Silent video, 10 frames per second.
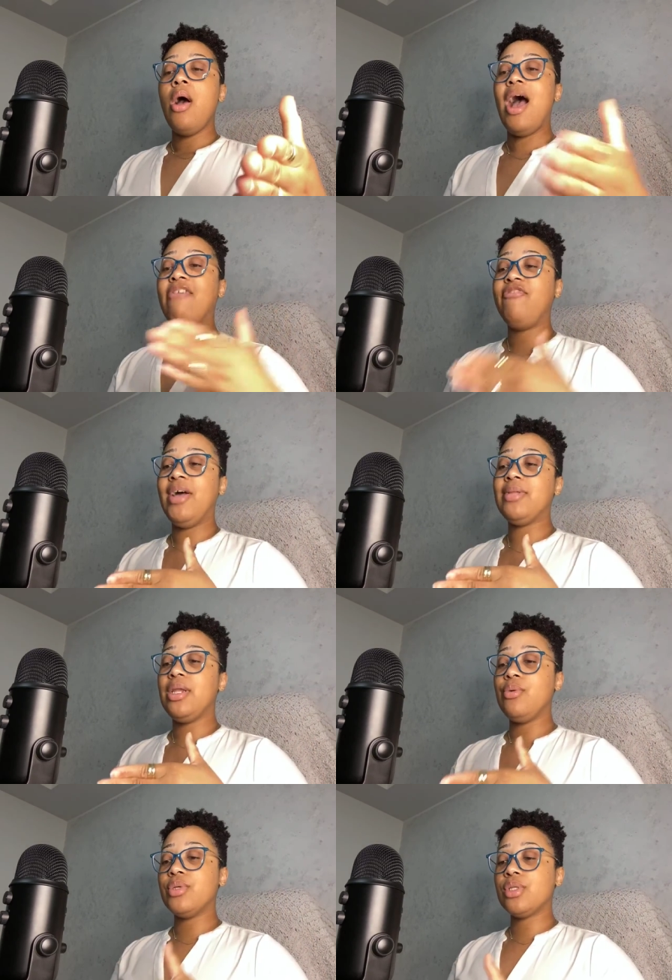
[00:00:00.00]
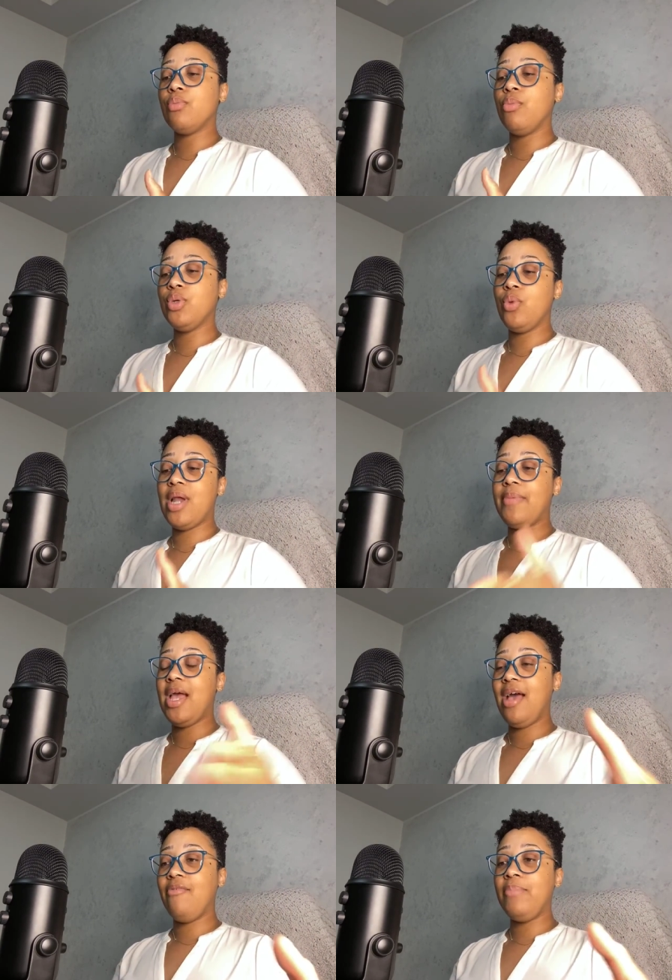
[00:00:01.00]
I found that it was when I would
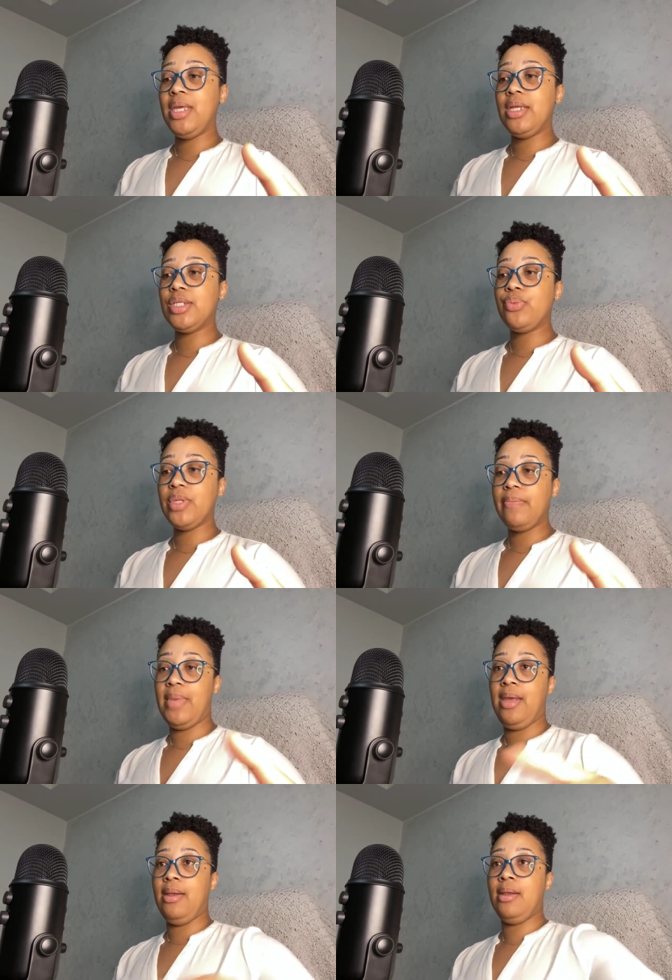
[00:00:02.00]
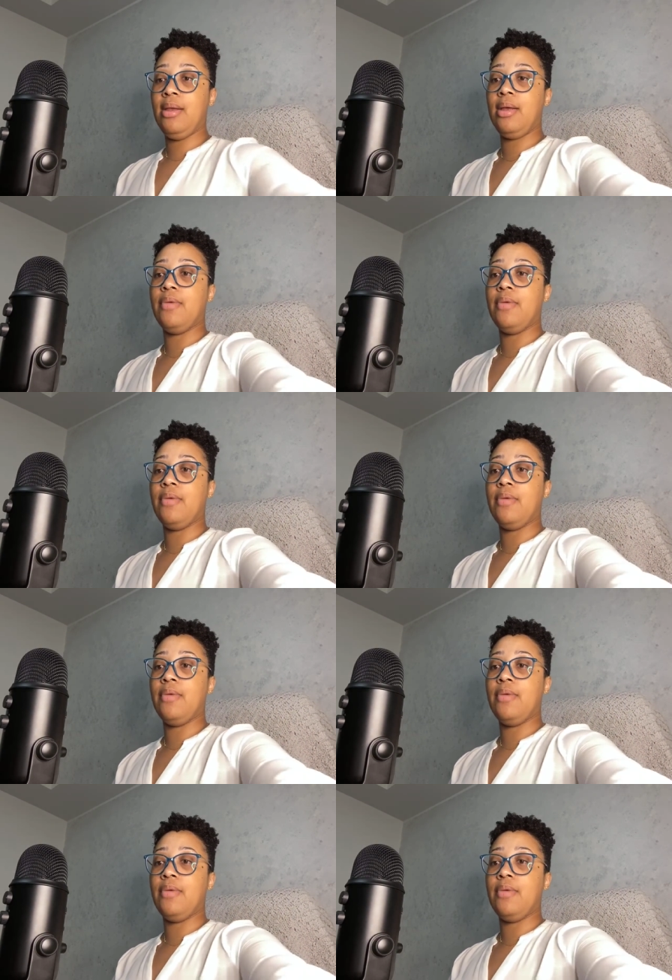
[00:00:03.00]
have meetings with men,